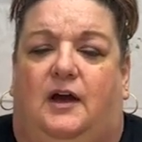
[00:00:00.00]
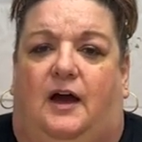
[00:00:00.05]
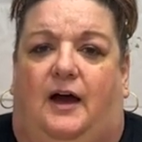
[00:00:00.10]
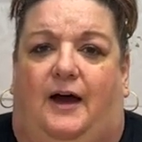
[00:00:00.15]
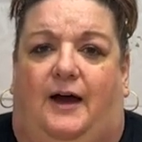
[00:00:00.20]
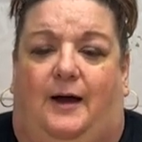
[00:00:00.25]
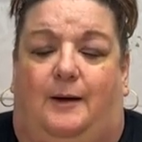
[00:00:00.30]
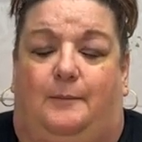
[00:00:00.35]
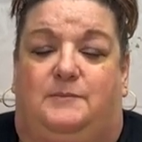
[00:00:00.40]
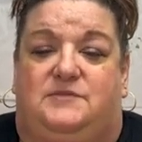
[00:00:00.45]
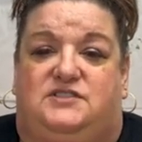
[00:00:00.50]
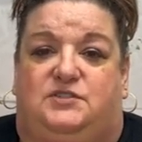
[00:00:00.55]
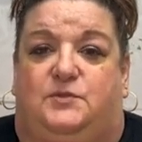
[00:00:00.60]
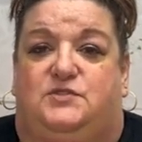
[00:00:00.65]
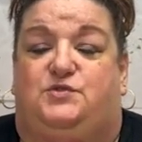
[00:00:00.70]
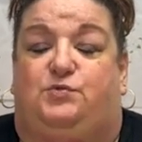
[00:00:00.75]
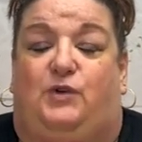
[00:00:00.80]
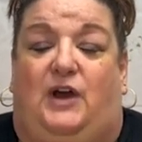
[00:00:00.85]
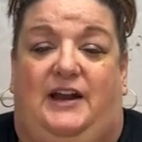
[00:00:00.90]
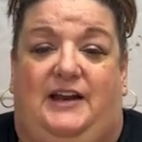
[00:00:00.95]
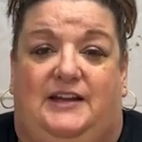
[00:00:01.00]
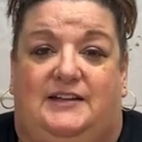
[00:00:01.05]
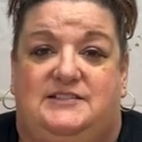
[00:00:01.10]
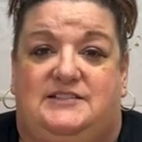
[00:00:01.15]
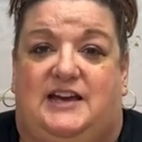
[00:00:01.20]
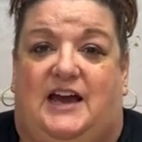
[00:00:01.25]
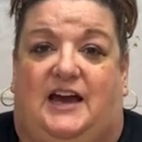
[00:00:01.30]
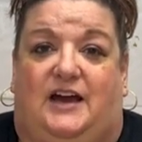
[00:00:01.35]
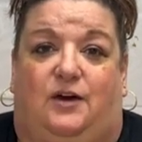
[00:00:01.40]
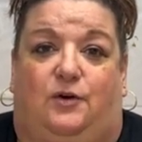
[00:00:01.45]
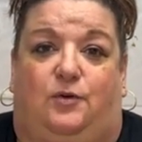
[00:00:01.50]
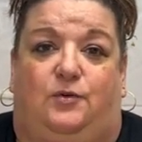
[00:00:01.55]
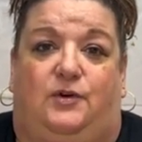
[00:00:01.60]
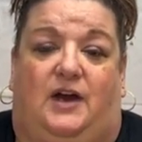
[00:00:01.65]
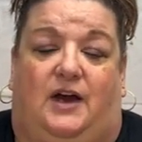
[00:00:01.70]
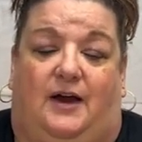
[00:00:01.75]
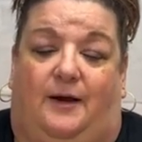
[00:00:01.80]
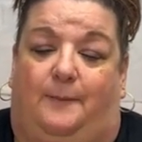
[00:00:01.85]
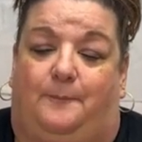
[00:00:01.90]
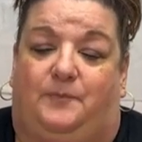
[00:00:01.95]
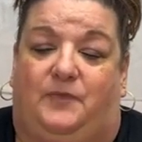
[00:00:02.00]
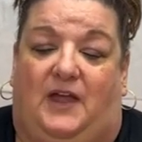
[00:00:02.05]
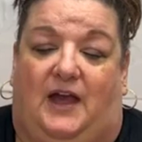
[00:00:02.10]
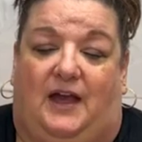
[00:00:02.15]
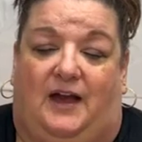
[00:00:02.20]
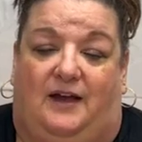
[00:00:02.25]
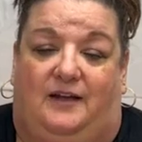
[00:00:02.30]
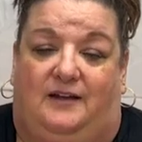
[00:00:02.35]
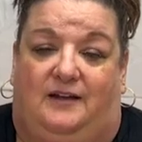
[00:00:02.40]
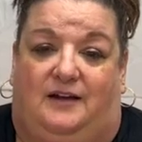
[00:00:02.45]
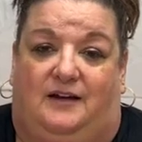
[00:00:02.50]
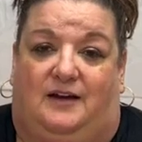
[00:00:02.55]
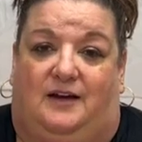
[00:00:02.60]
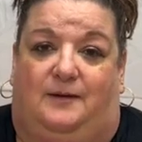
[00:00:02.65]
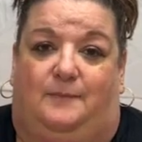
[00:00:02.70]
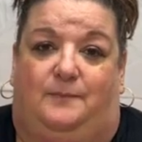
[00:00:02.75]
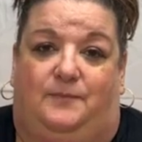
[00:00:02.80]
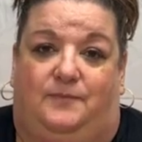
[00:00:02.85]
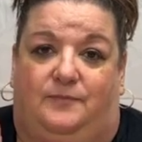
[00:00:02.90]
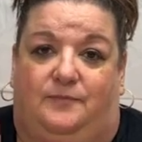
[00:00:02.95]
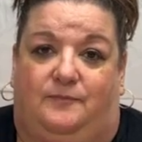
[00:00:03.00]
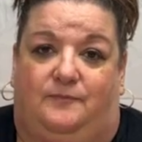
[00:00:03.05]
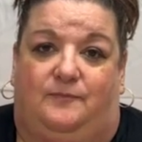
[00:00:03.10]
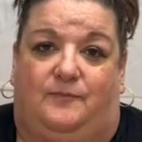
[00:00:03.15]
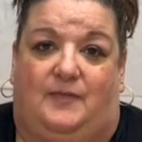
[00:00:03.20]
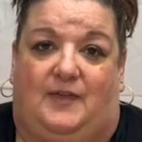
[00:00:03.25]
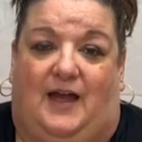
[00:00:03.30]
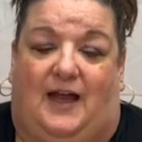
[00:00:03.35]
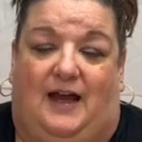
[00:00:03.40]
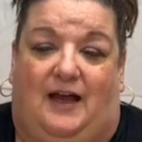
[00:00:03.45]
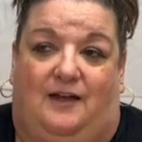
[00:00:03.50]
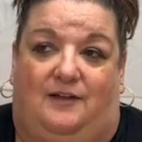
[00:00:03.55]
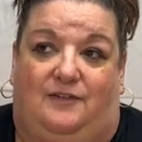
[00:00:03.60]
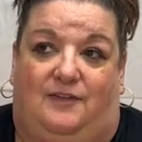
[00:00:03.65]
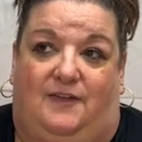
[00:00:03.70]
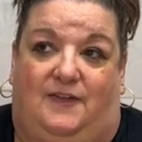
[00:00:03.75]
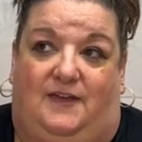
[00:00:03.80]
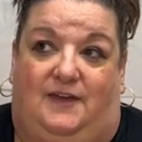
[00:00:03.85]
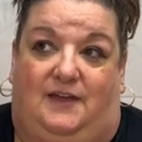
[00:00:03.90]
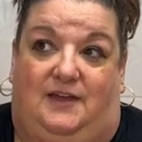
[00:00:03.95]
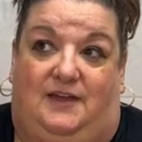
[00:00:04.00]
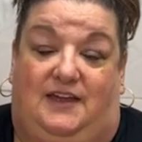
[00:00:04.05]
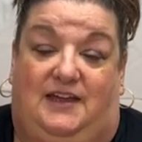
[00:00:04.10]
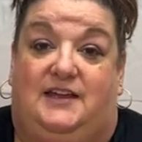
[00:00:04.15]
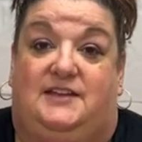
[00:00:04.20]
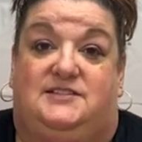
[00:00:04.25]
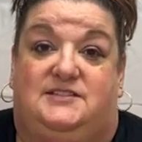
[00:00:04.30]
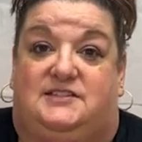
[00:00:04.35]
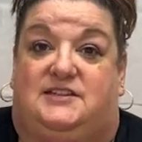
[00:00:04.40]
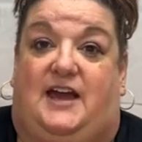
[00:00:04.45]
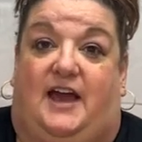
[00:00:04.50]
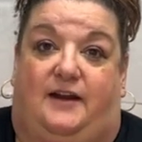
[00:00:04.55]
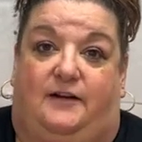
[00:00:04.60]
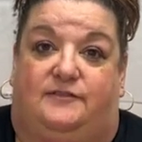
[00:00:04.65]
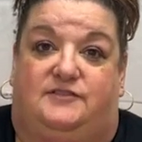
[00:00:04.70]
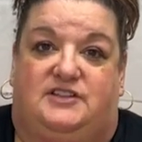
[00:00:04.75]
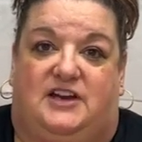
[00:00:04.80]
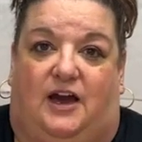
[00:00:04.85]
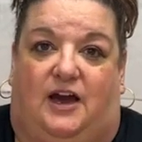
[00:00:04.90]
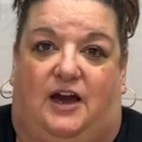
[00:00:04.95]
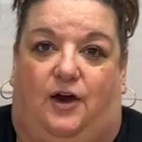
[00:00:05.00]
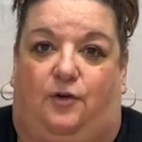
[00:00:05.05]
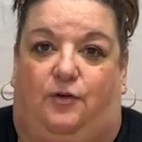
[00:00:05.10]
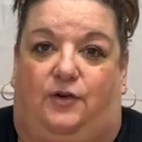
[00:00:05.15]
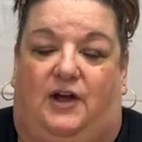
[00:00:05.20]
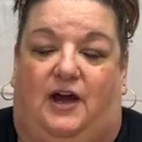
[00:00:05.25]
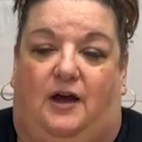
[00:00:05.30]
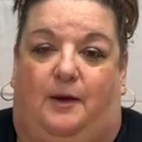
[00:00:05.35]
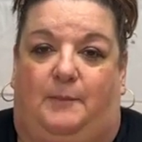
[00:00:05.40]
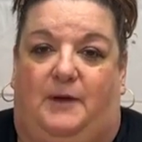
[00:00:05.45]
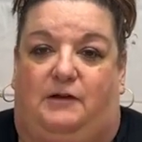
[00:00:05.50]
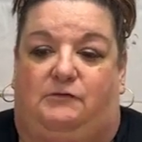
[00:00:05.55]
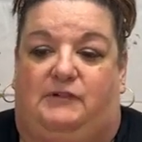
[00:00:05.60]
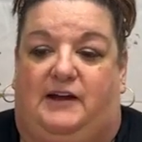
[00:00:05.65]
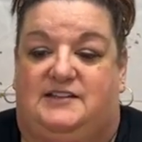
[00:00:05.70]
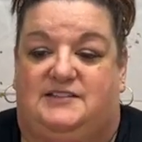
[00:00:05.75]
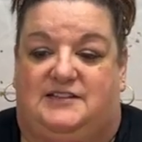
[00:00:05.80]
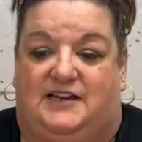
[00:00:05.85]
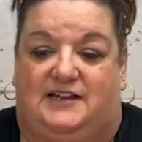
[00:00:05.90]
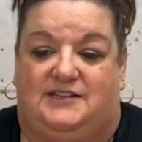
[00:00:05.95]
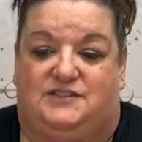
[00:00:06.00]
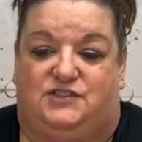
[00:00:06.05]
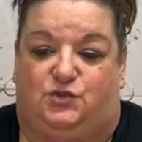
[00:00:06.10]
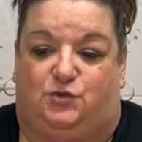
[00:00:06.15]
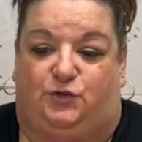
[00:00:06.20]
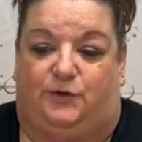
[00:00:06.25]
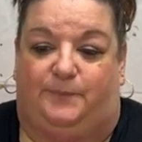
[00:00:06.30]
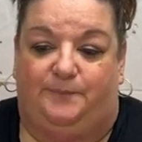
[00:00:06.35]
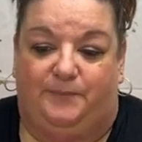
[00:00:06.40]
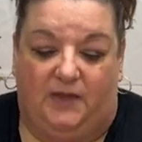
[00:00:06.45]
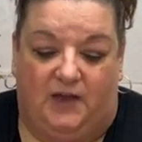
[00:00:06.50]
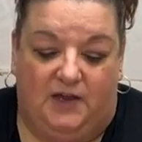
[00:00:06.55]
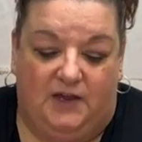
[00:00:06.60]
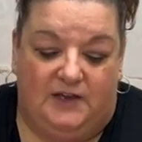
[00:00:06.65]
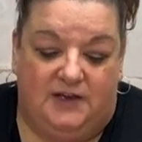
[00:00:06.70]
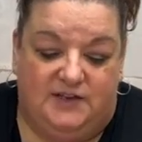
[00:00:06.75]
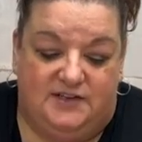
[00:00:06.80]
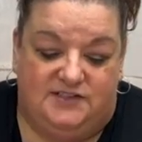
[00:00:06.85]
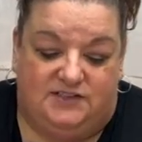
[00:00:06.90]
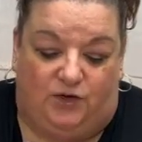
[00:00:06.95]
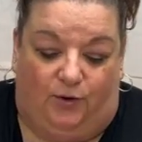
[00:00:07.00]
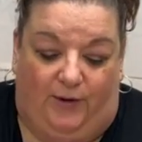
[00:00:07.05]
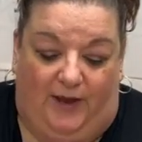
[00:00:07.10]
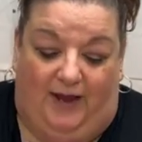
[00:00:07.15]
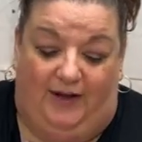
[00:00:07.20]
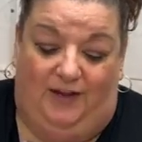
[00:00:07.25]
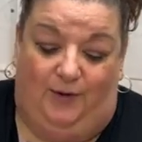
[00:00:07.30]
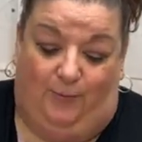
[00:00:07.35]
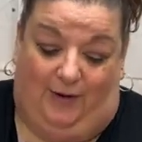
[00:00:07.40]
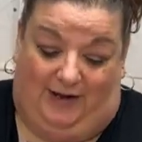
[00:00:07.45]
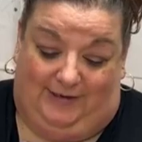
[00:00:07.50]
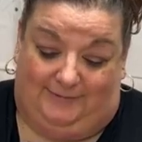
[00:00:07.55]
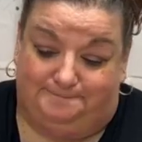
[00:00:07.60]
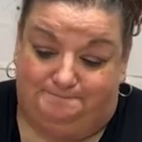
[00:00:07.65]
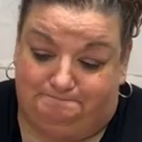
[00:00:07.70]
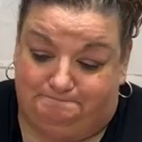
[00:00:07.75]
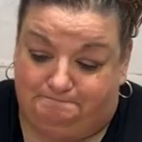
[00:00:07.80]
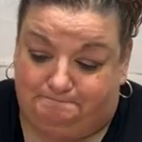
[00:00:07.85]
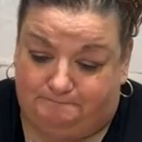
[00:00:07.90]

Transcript: Um, so it's right in town on on the east side of town at Renaissance School. So anyway.